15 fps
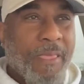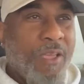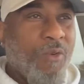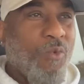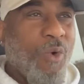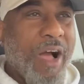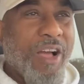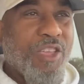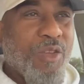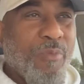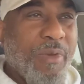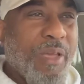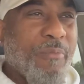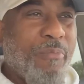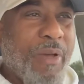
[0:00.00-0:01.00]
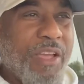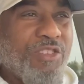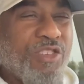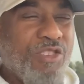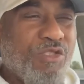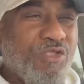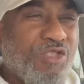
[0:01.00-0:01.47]
While you're being
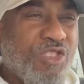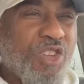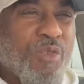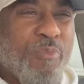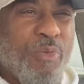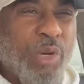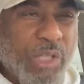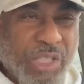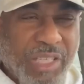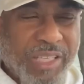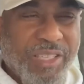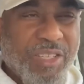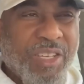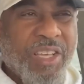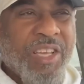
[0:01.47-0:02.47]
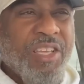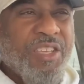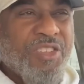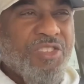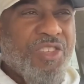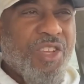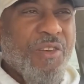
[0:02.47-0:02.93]
patient, you're still pushing. You're
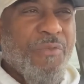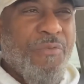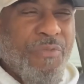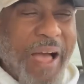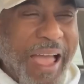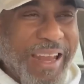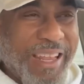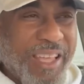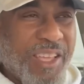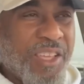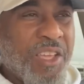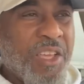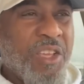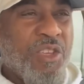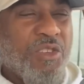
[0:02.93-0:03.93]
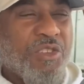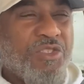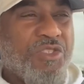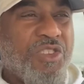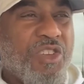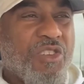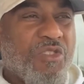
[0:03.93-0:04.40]
still fighting. You're
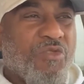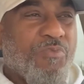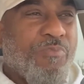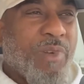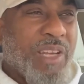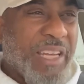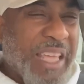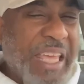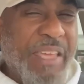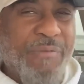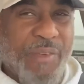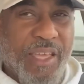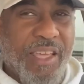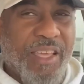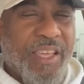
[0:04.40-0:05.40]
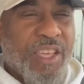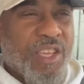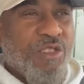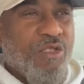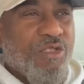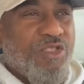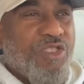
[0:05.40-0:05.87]
still
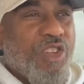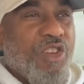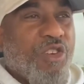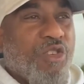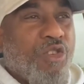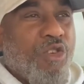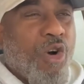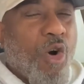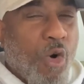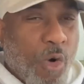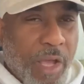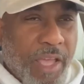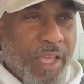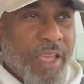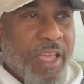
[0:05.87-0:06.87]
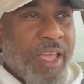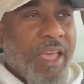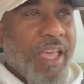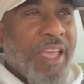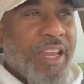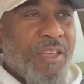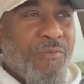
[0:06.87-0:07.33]
believing. You're still going.
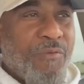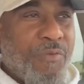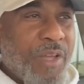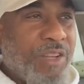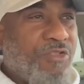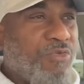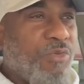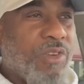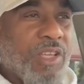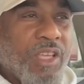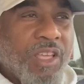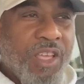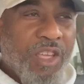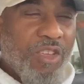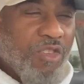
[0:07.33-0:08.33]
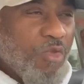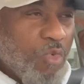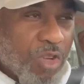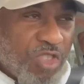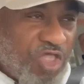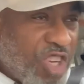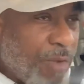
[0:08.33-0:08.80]
And eventually, you
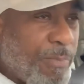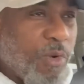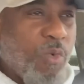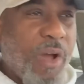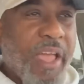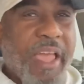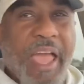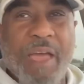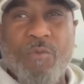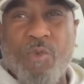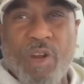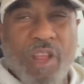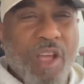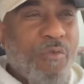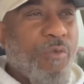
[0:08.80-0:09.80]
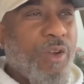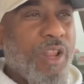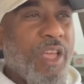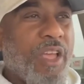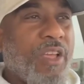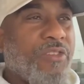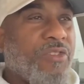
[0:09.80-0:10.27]
will chip away at whatever it
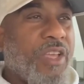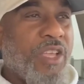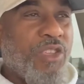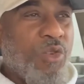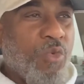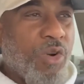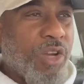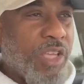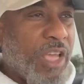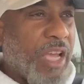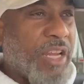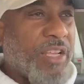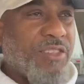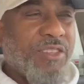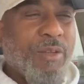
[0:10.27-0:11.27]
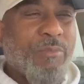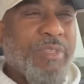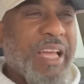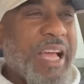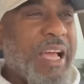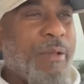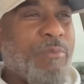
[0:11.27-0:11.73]
is, and you will get it.
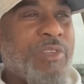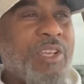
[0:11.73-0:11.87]
Sometimes